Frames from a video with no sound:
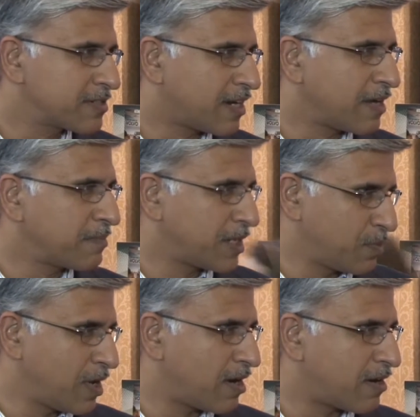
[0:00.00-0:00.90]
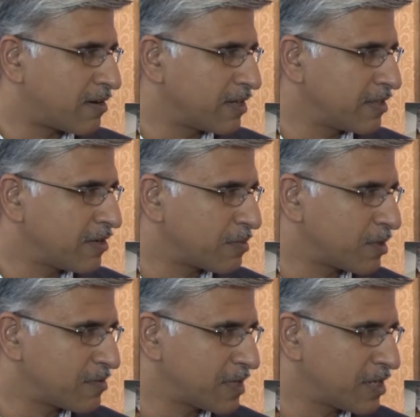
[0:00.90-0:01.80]
time that we are in the
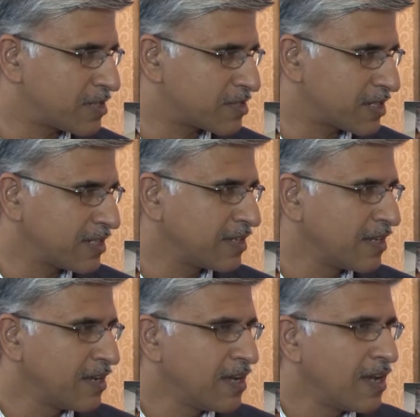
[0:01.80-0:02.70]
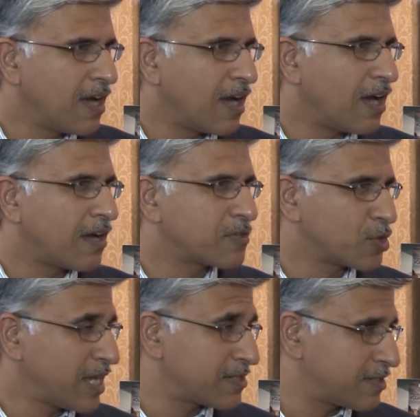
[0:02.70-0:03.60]
automotive industry. Uh,
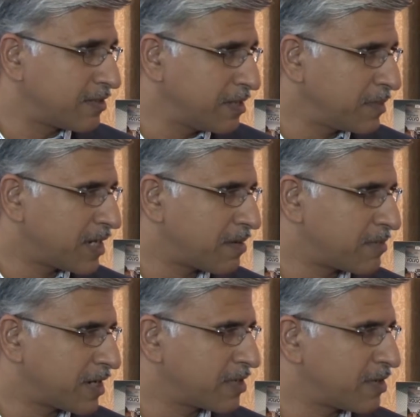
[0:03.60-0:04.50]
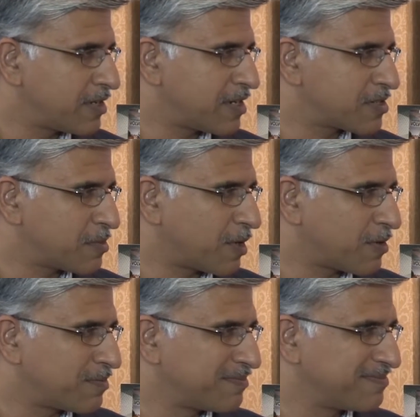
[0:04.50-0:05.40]
so that's the theme that I'm trying to address
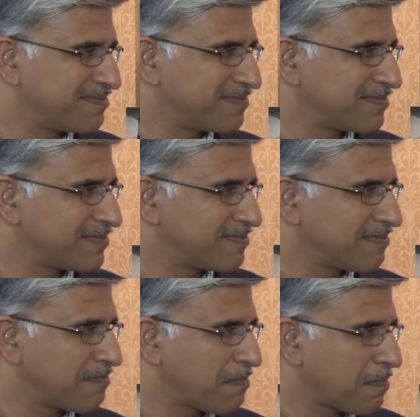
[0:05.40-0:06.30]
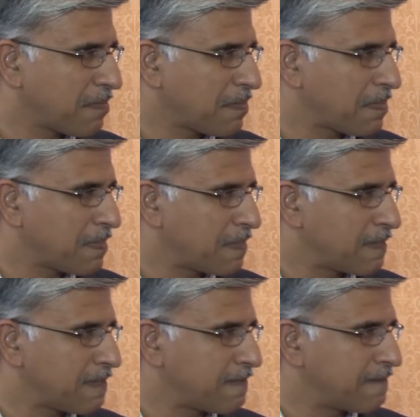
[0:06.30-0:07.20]
tomorrow. How do you get different industries to